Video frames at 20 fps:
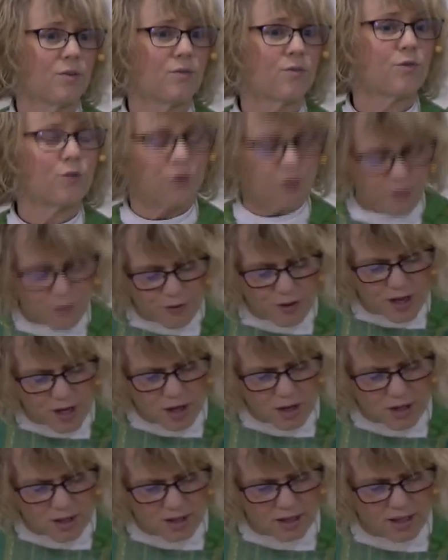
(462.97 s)

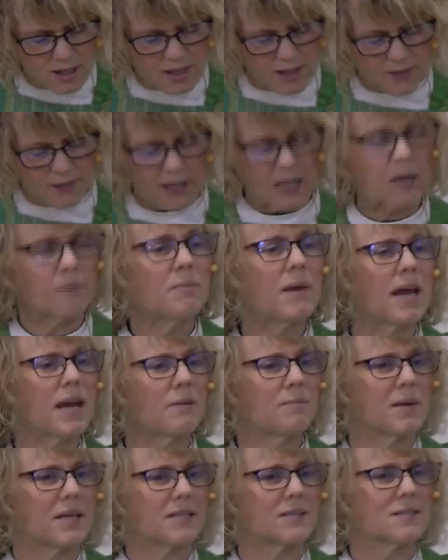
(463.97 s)
fulfill the
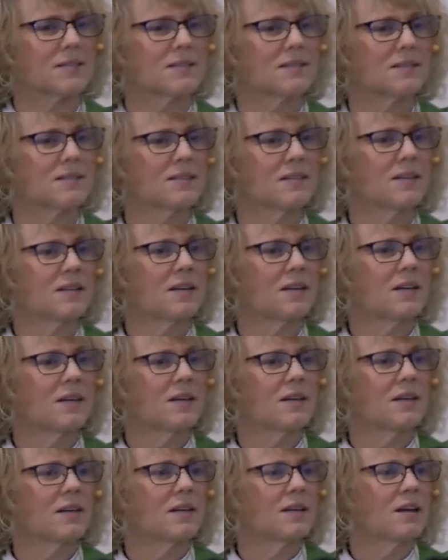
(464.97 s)
commandments,
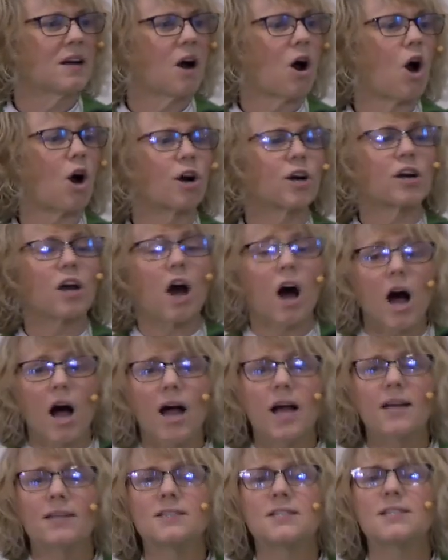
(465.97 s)
are
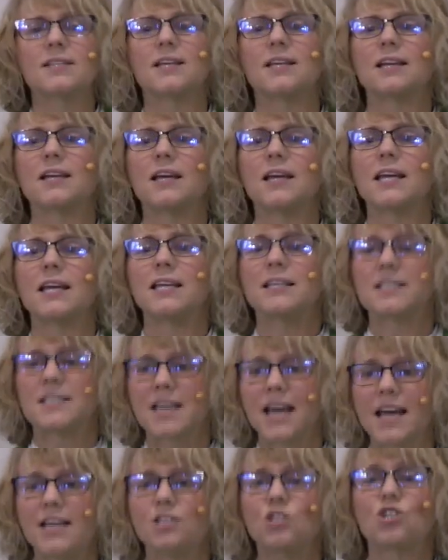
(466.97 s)
God's
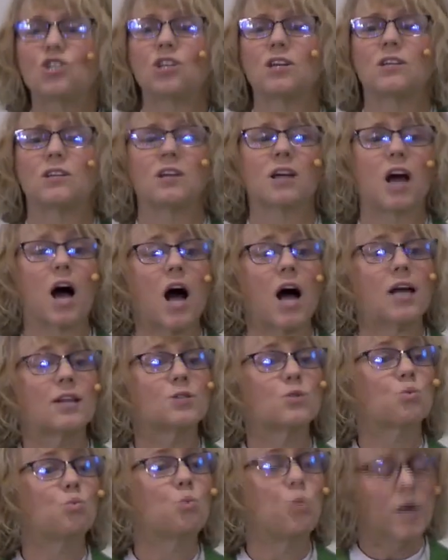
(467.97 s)
intention,
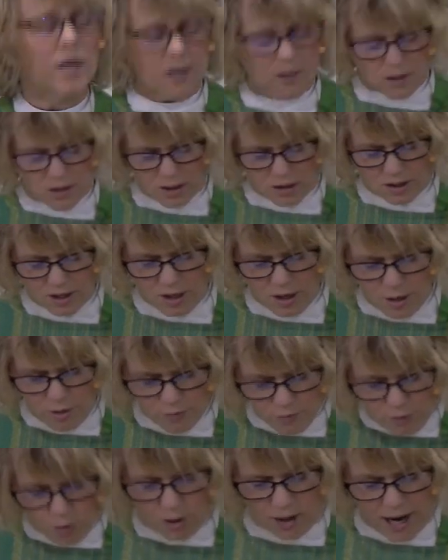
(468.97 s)
God's will
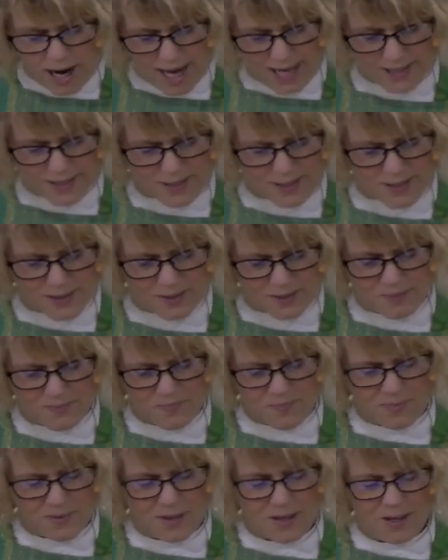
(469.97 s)
for us.
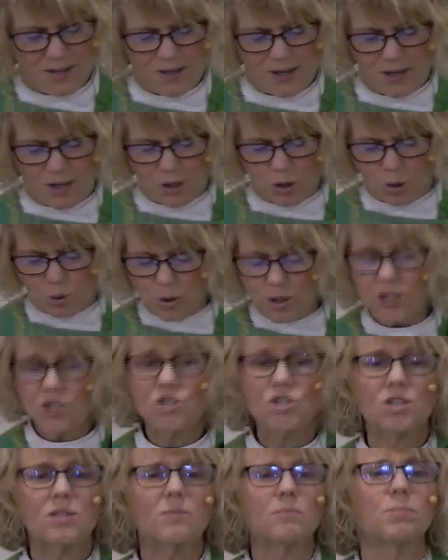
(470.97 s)

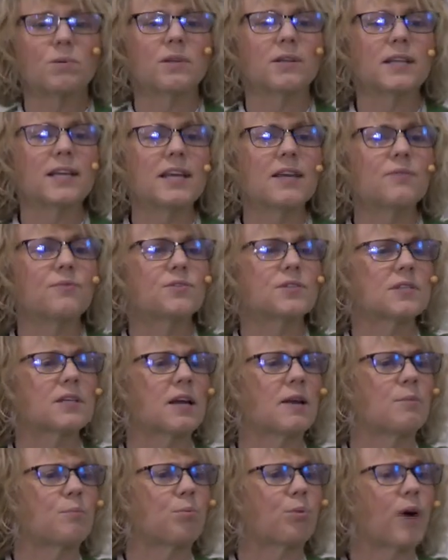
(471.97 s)
Christian beliefs
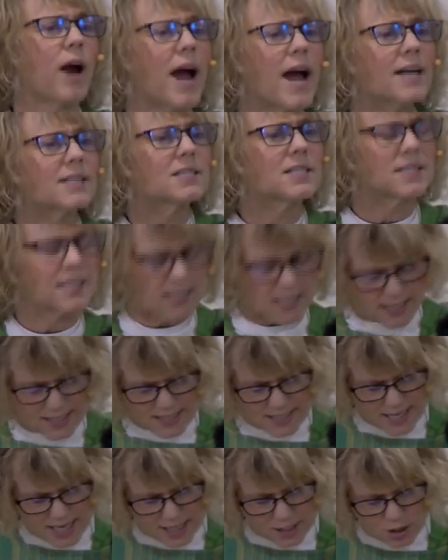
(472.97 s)
and
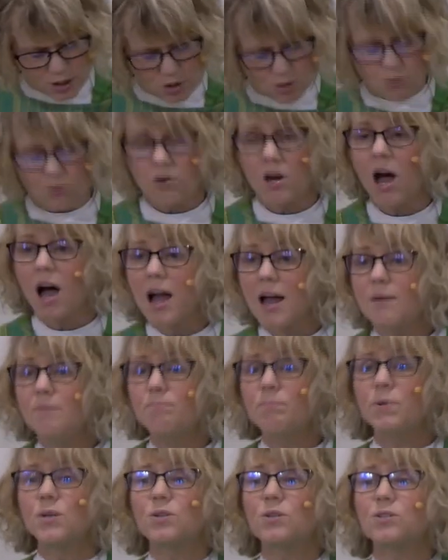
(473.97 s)
practices that do
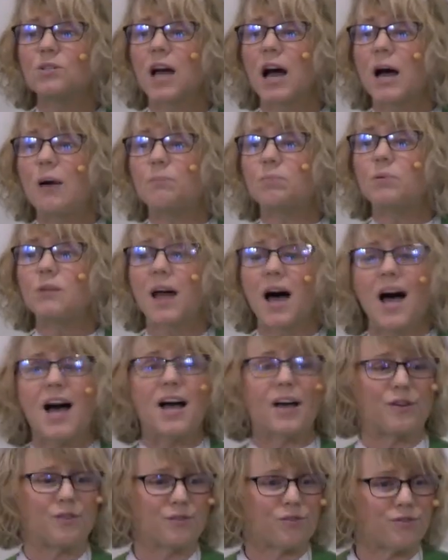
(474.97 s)
not build up
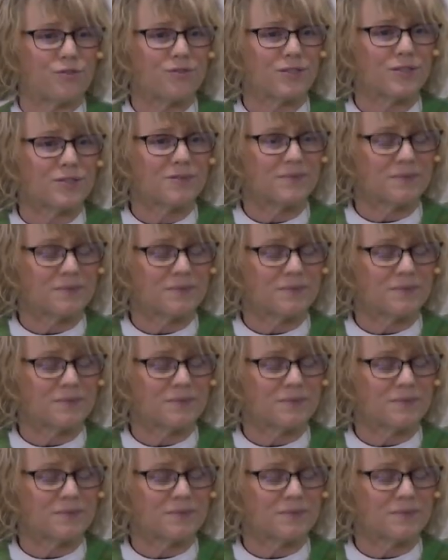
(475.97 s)
love,